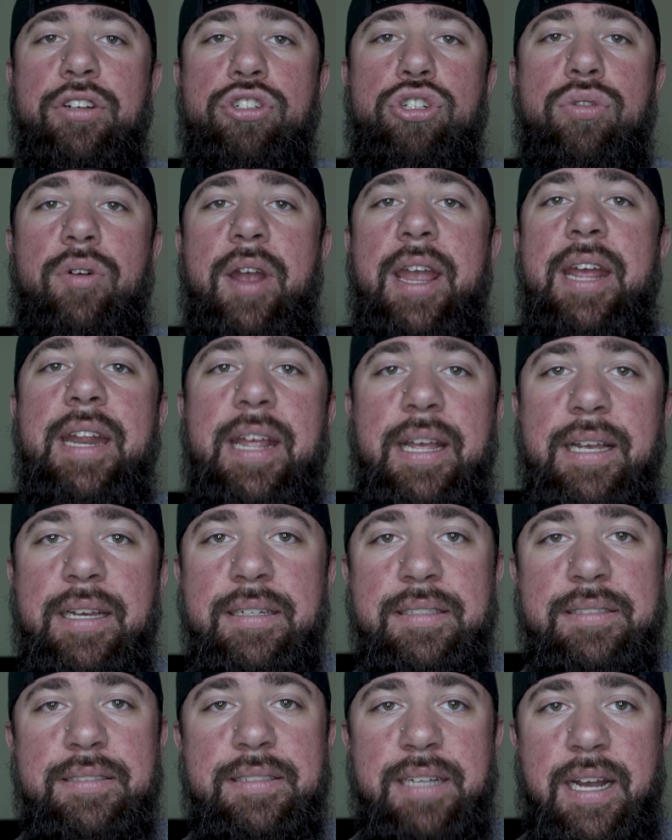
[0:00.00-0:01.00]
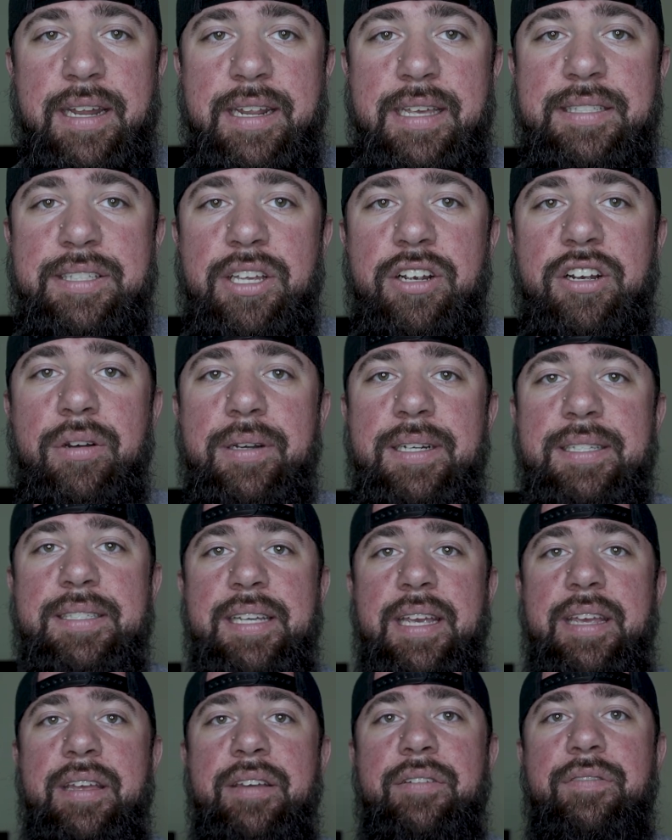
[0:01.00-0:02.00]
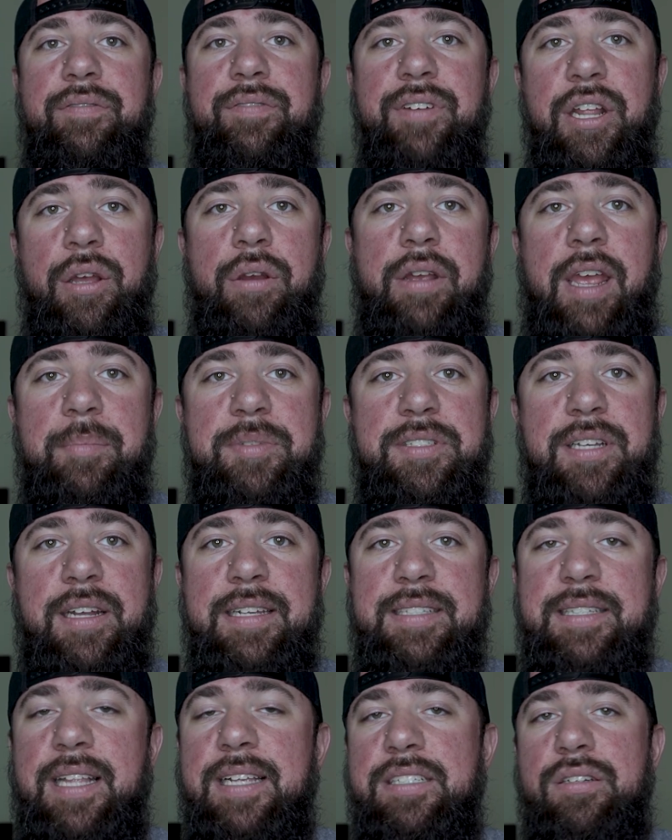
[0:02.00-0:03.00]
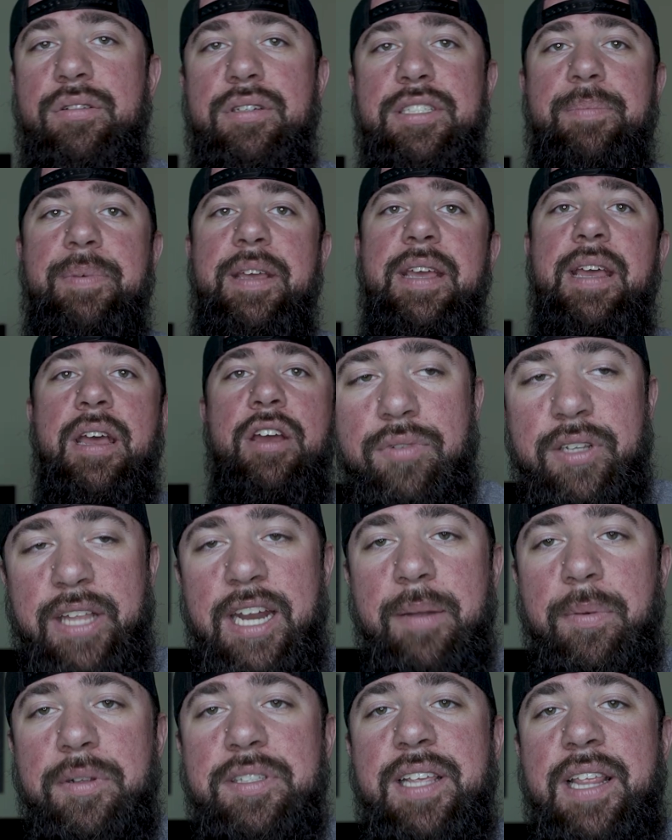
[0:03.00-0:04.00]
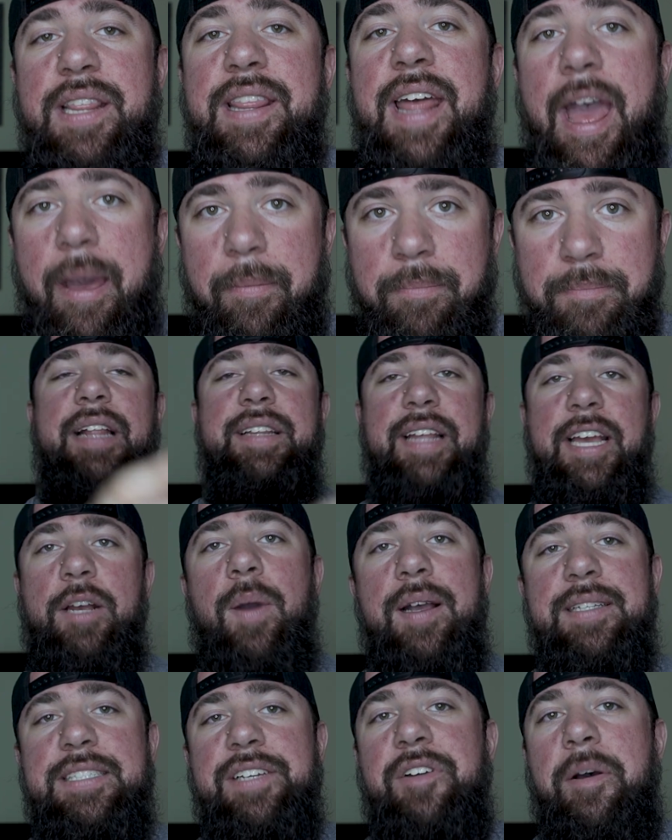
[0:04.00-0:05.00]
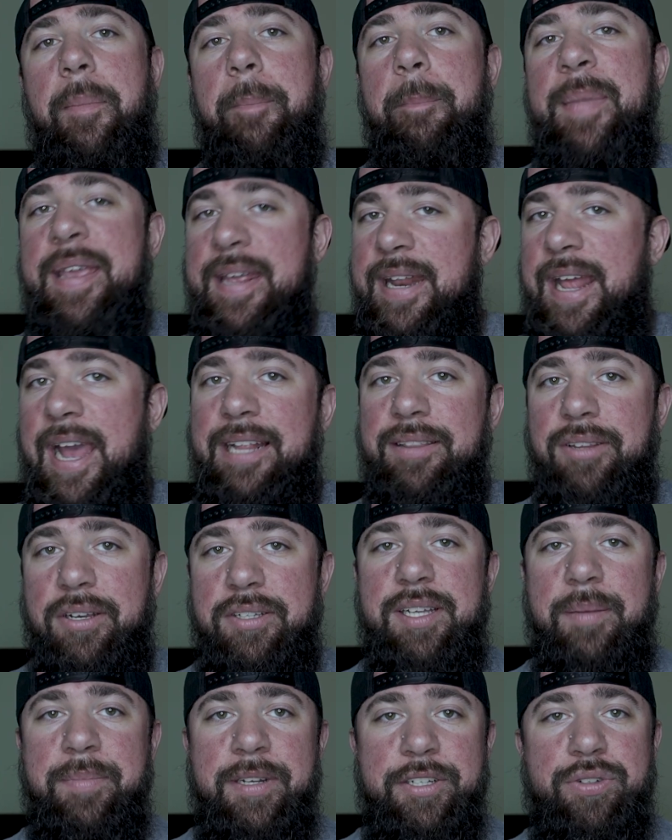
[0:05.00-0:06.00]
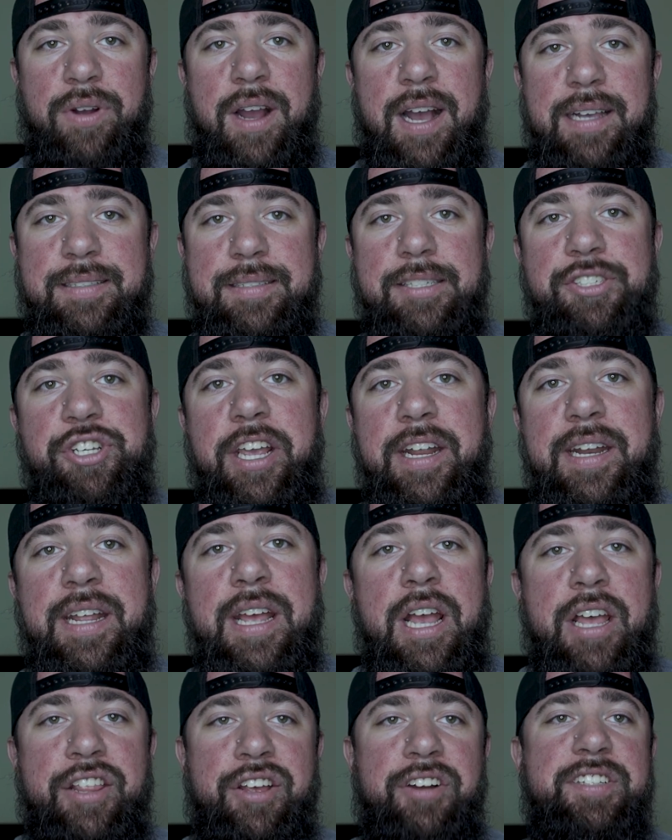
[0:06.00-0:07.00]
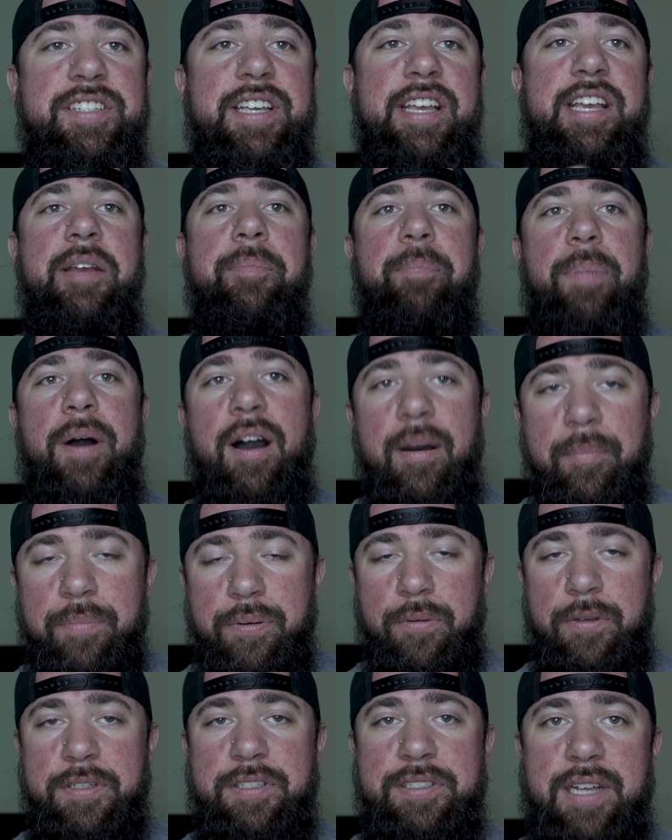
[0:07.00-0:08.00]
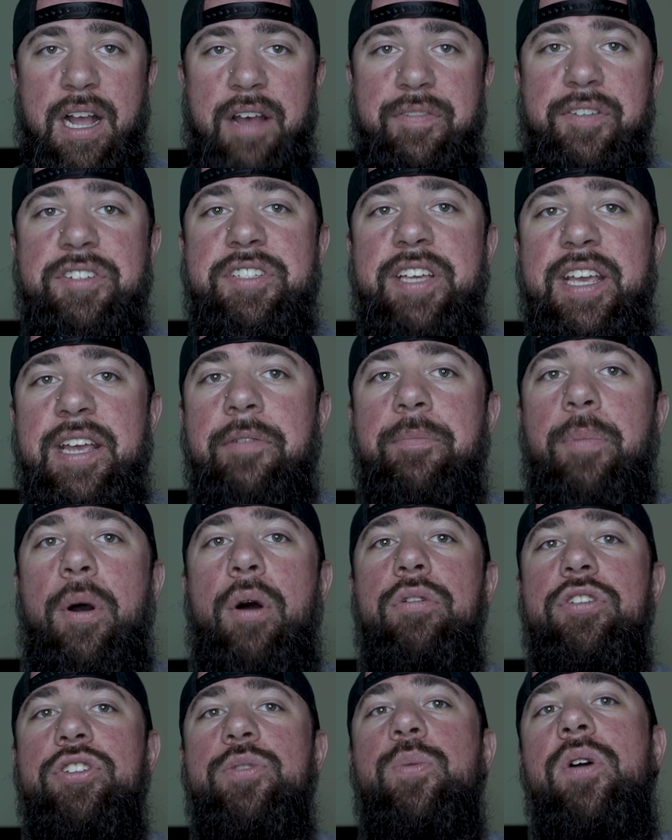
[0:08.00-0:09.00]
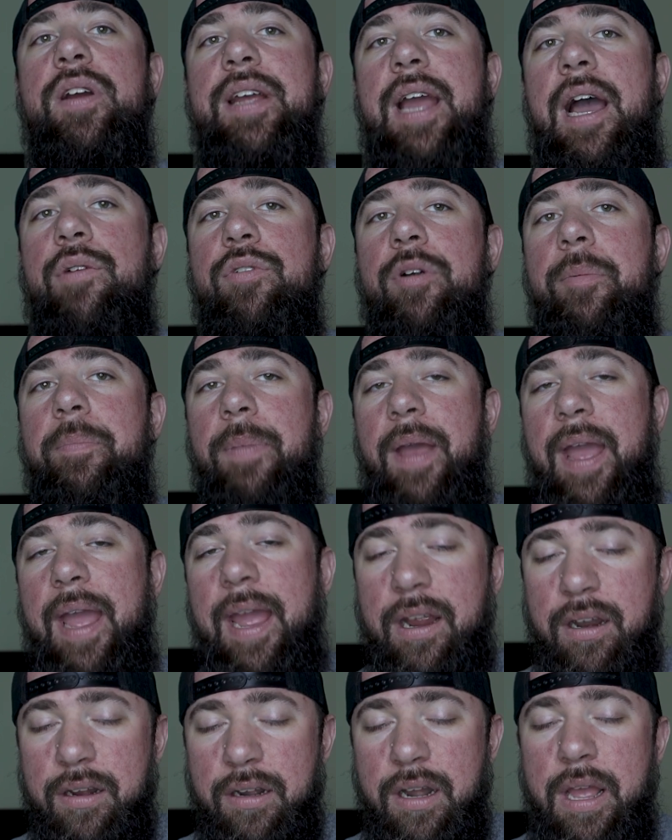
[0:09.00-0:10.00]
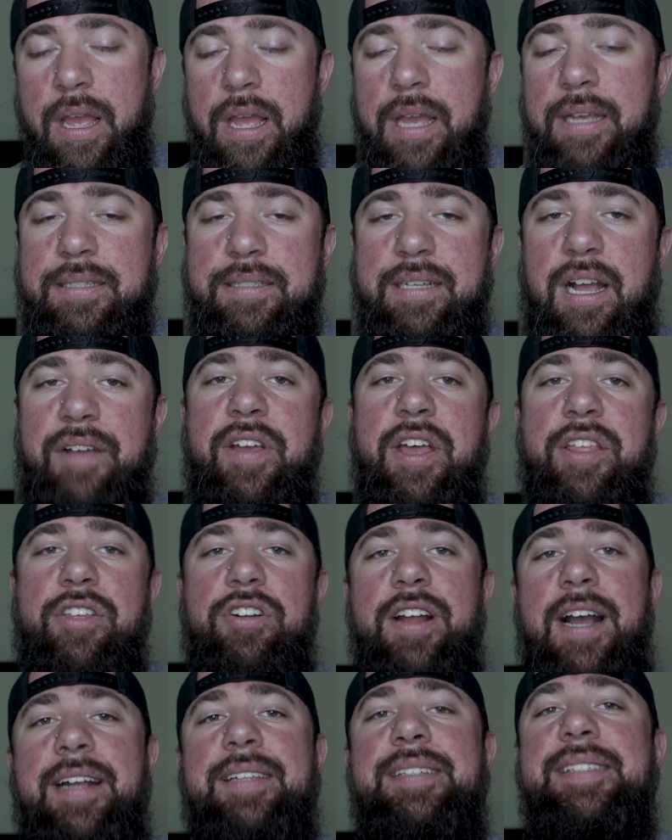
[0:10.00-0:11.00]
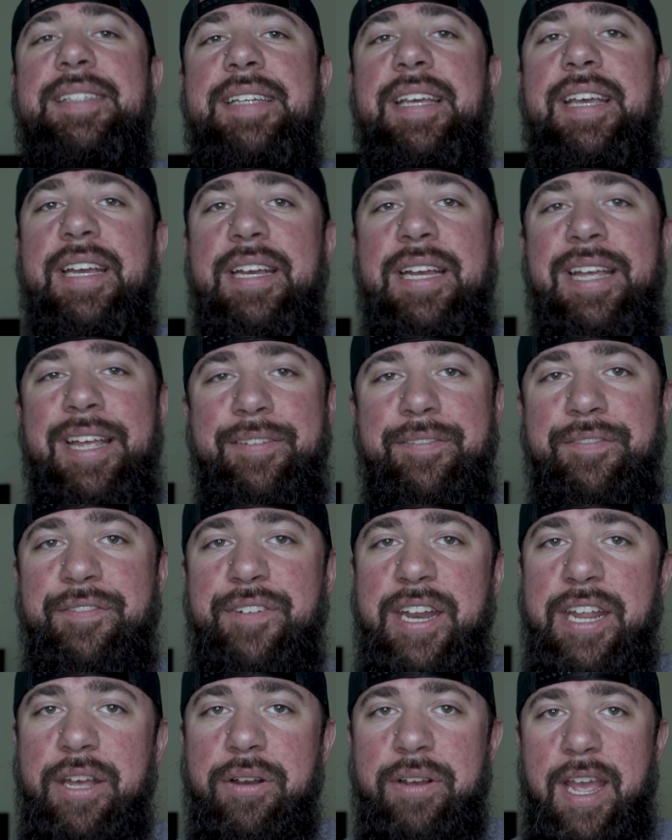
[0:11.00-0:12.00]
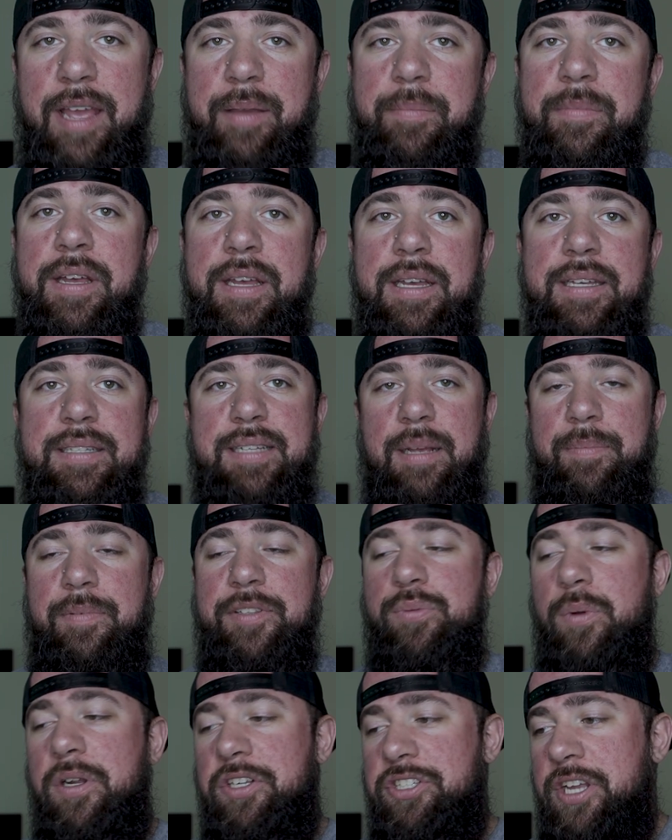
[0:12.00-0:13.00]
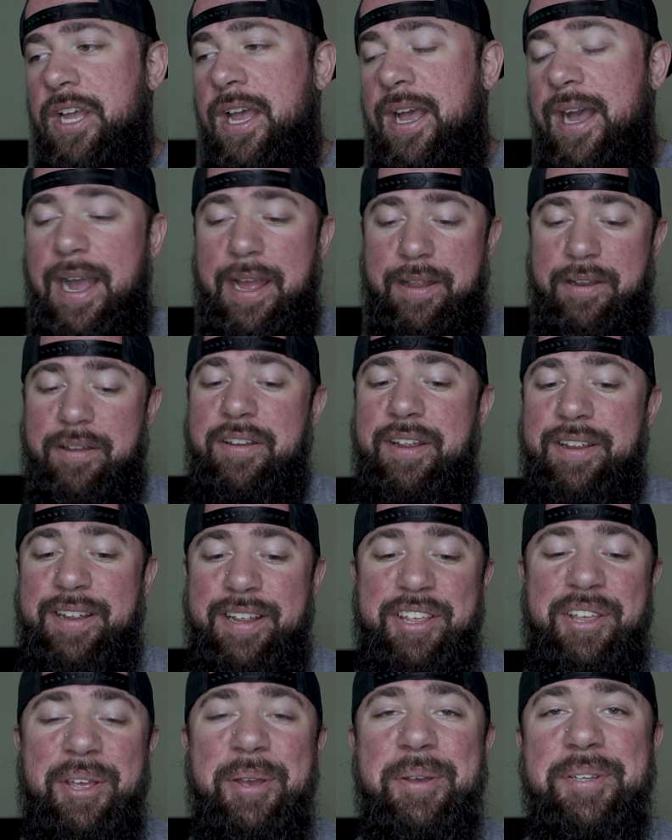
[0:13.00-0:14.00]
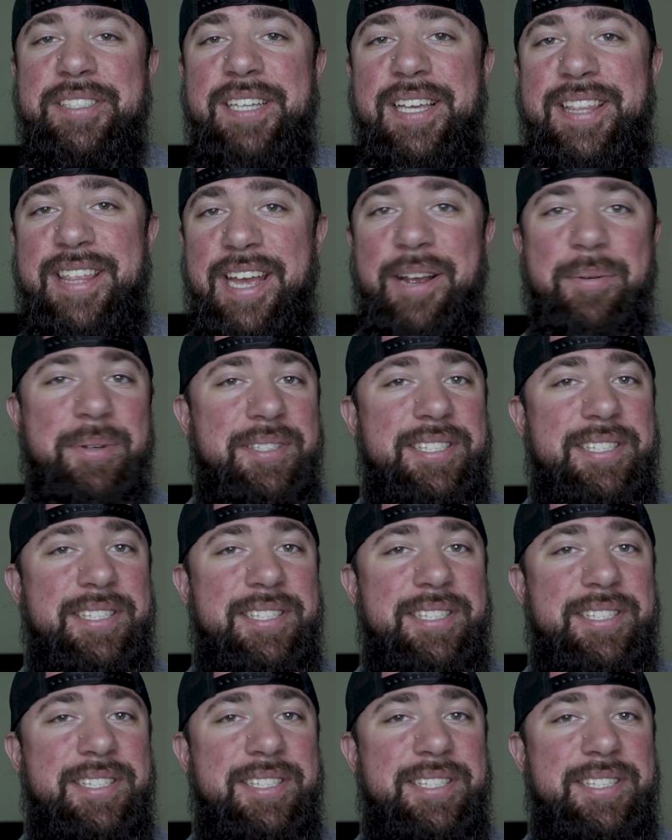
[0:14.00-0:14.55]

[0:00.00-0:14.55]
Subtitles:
training studies. They're going to see video game studies, and that's going to be relatable to them. And likewise, if a meathead looks up nitrosigine, they're seeing pump stuff. They're seeing post-workout repair stuff. They're not seeing video game supplements, which I used to think